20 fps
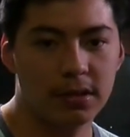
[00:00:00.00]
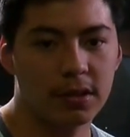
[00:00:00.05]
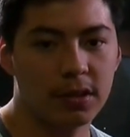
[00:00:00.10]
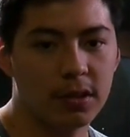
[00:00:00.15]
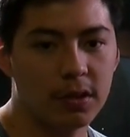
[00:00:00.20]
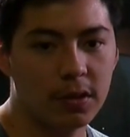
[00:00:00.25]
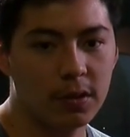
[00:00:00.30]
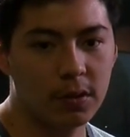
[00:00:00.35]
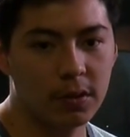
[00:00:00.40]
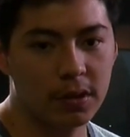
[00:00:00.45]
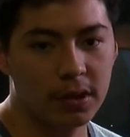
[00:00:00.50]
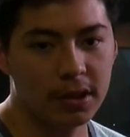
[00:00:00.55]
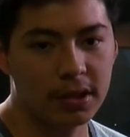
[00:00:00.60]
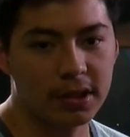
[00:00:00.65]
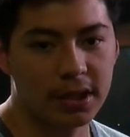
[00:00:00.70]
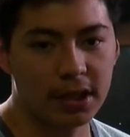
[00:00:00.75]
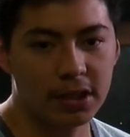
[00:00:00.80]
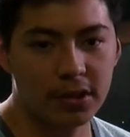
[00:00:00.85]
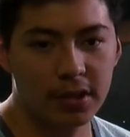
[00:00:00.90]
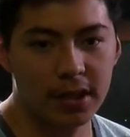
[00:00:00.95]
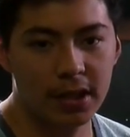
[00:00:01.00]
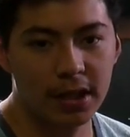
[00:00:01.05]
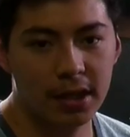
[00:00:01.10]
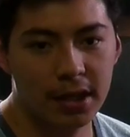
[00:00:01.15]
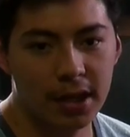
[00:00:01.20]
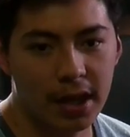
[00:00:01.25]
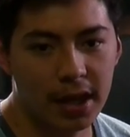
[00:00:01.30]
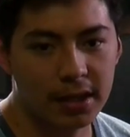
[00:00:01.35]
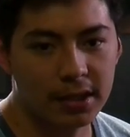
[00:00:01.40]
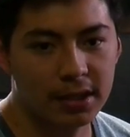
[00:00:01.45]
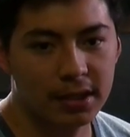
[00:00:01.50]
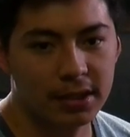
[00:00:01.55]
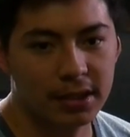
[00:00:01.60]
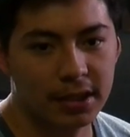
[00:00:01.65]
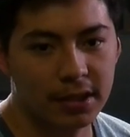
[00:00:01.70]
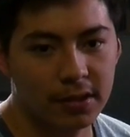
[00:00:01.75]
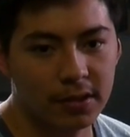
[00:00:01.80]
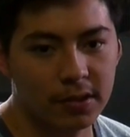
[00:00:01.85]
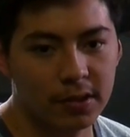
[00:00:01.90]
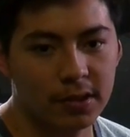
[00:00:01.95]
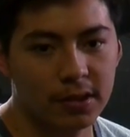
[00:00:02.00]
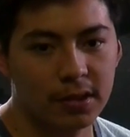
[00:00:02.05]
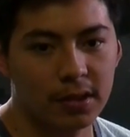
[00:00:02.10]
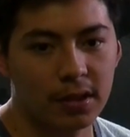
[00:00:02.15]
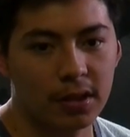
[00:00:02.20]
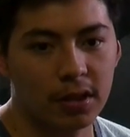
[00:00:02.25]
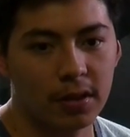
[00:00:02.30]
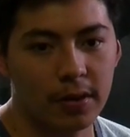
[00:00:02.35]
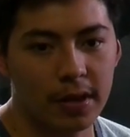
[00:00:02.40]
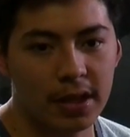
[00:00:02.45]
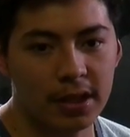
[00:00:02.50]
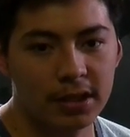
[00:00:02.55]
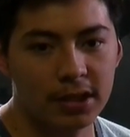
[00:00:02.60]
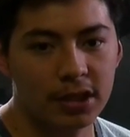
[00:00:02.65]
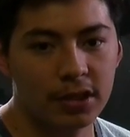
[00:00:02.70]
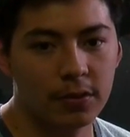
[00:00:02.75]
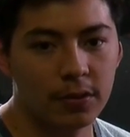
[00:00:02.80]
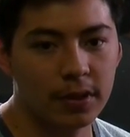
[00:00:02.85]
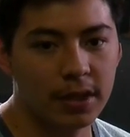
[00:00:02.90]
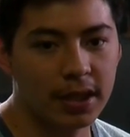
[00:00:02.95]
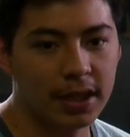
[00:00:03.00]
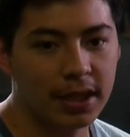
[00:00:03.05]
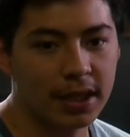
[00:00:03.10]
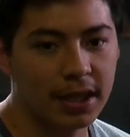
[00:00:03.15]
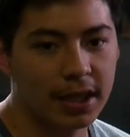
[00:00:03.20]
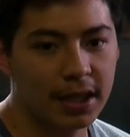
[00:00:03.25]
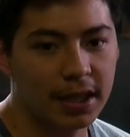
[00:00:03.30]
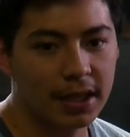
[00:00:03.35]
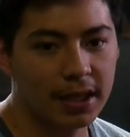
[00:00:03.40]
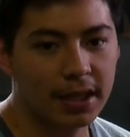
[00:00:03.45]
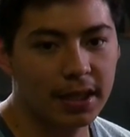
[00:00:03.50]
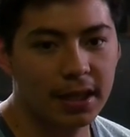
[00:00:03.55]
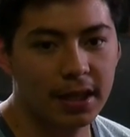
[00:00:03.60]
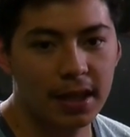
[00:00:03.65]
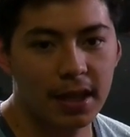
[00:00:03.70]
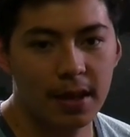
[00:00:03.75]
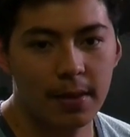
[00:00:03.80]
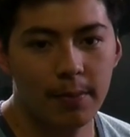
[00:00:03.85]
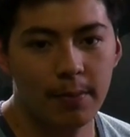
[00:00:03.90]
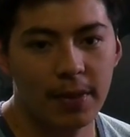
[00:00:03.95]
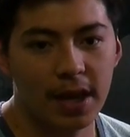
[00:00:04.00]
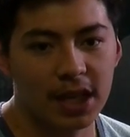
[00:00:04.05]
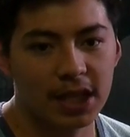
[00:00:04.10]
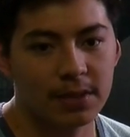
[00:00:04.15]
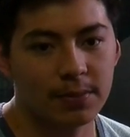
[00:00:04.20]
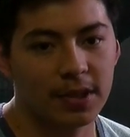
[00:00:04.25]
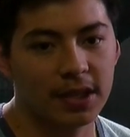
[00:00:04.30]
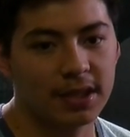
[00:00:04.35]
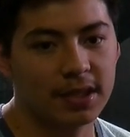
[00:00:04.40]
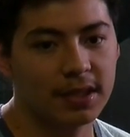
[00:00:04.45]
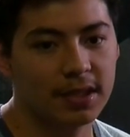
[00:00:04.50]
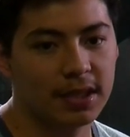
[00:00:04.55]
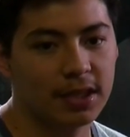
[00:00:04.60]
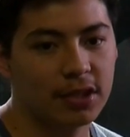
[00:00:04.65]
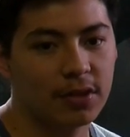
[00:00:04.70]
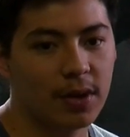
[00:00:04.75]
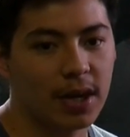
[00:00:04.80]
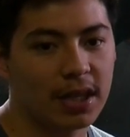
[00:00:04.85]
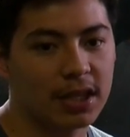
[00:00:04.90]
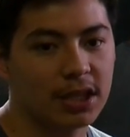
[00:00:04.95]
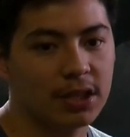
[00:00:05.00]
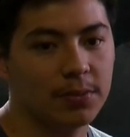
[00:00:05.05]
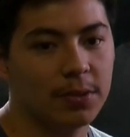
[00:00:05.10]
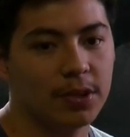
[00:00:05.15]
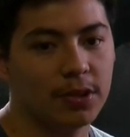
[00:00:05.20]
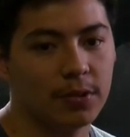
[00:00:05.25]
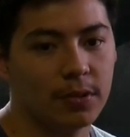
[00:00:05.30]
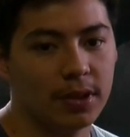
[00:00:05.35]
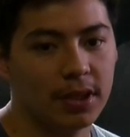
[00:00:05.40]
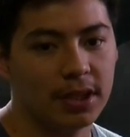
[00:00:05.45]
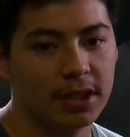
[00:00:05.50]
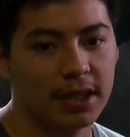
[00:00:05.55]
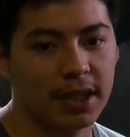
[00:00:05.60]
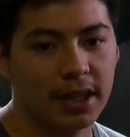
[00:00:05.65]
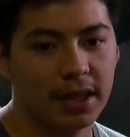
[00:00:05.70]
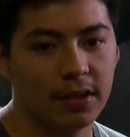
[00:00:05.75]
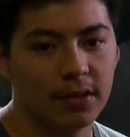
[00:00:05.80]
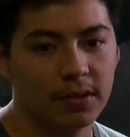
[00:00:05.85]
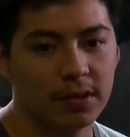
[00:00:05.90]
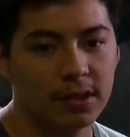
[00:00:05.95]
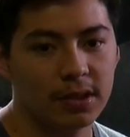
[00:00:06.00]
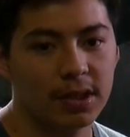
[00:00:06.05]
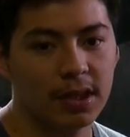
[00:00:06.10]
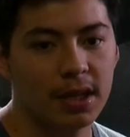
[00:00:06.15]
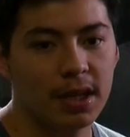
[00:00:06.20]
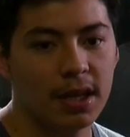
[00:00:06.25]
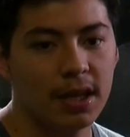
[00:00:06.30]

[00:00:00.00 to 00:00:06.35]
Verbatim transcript: So the saturated axitails are arranged in a way that maximizes interactions between tails.